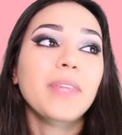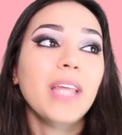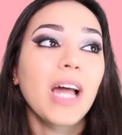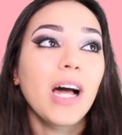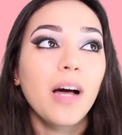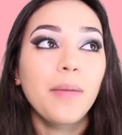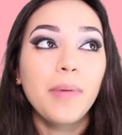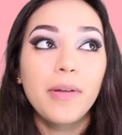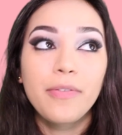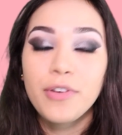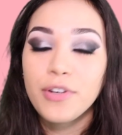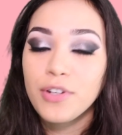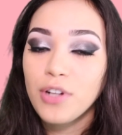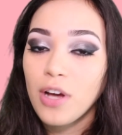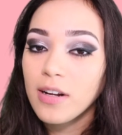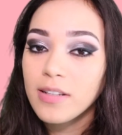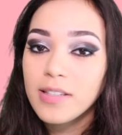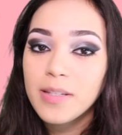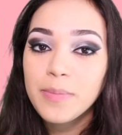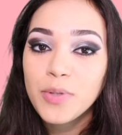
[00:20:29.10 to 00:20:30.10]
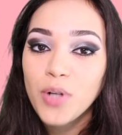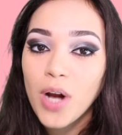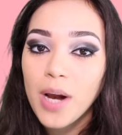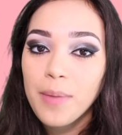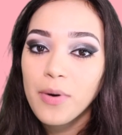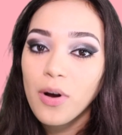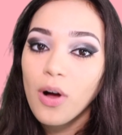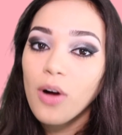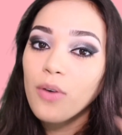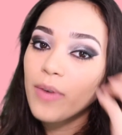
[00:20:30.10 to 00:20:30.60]
If you're not a
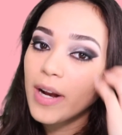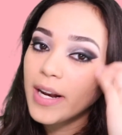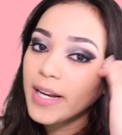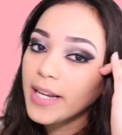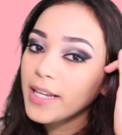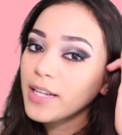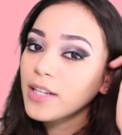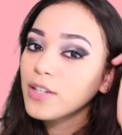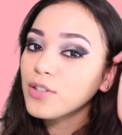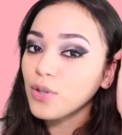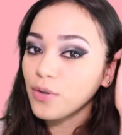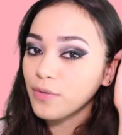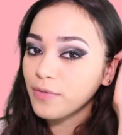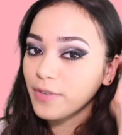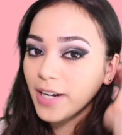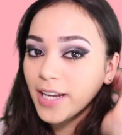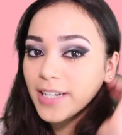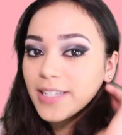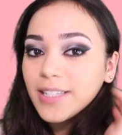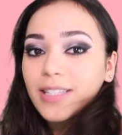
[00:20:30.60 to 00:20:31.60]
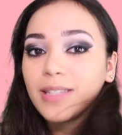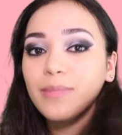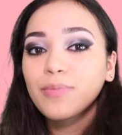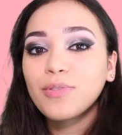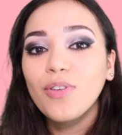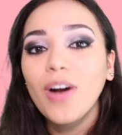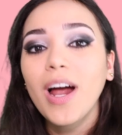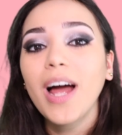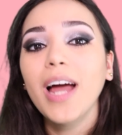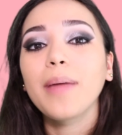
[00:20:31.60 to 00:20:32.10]
subscriber already, don't forget to
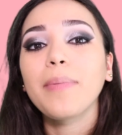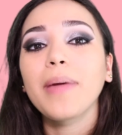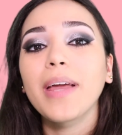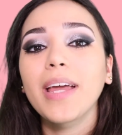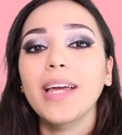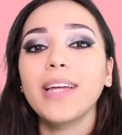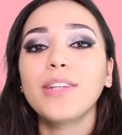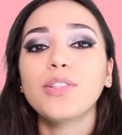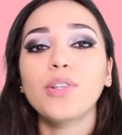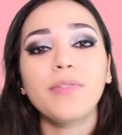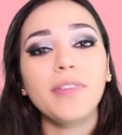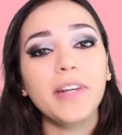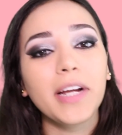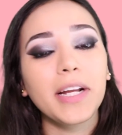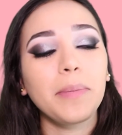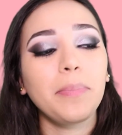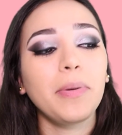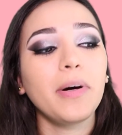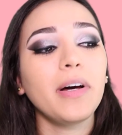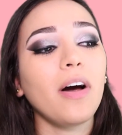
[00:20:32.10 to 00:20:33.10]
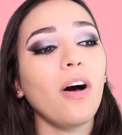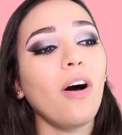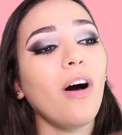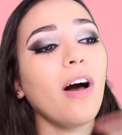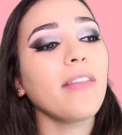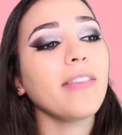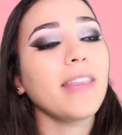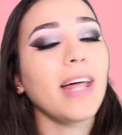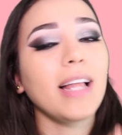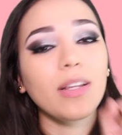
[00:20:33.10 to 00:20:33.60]
subscribe, and don't forget to put
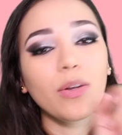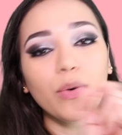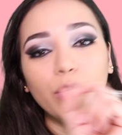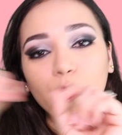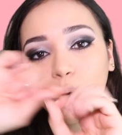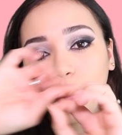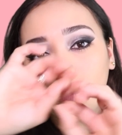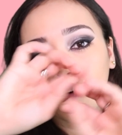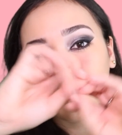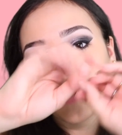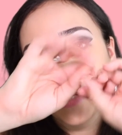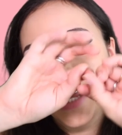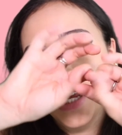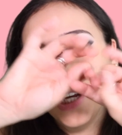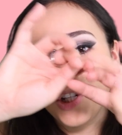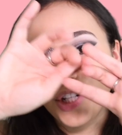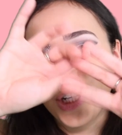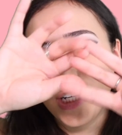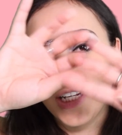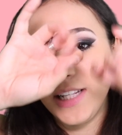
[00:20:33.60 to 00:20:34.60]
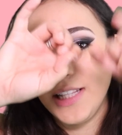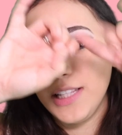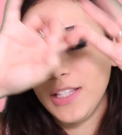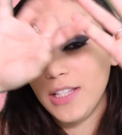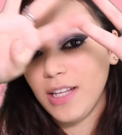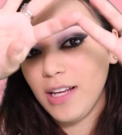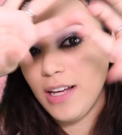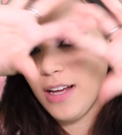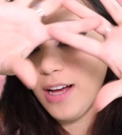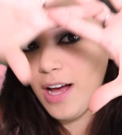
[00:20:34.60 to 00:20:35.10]
on that little notifications
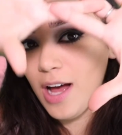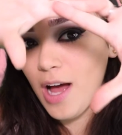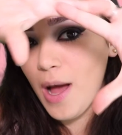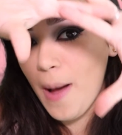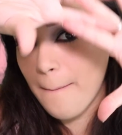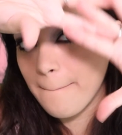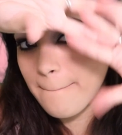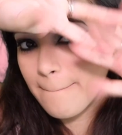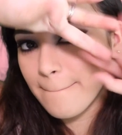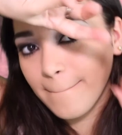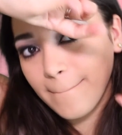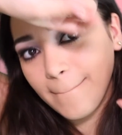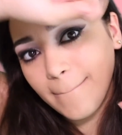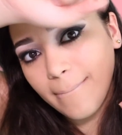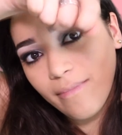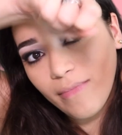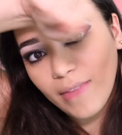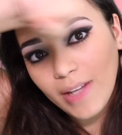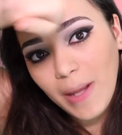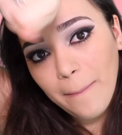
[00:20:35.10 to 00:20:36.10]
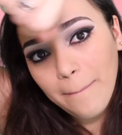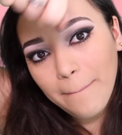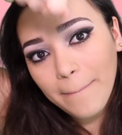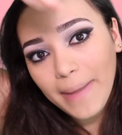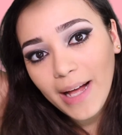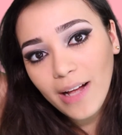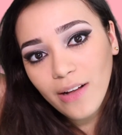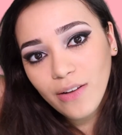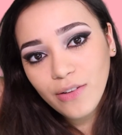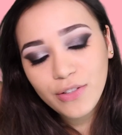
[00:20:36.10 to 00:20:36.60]

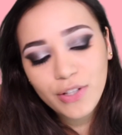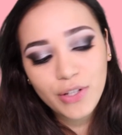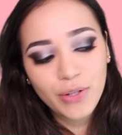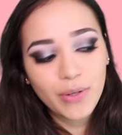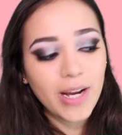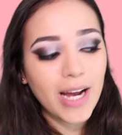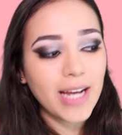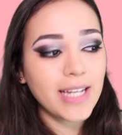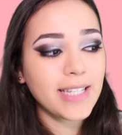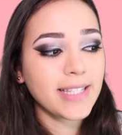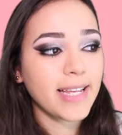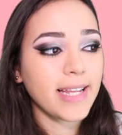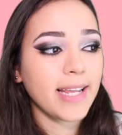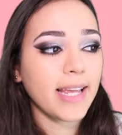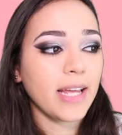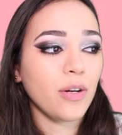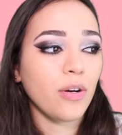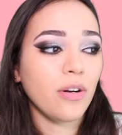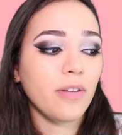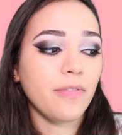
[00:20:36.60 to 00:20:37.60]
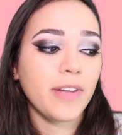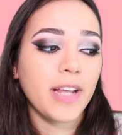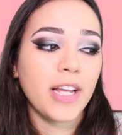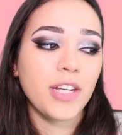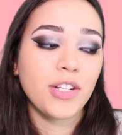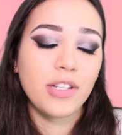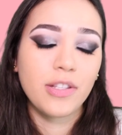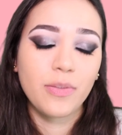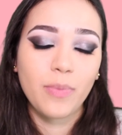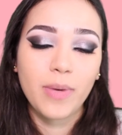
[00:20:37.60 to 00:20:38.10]
bell so you guys can get
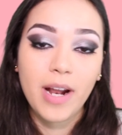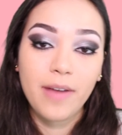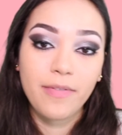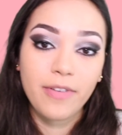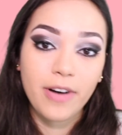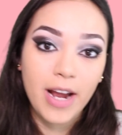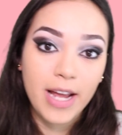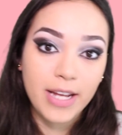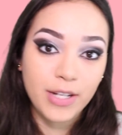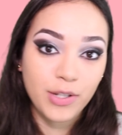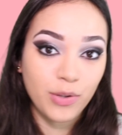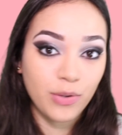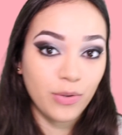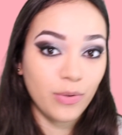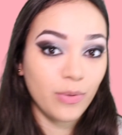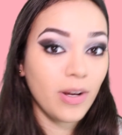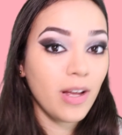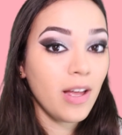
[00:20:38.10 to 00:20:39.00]
notifications whenever I do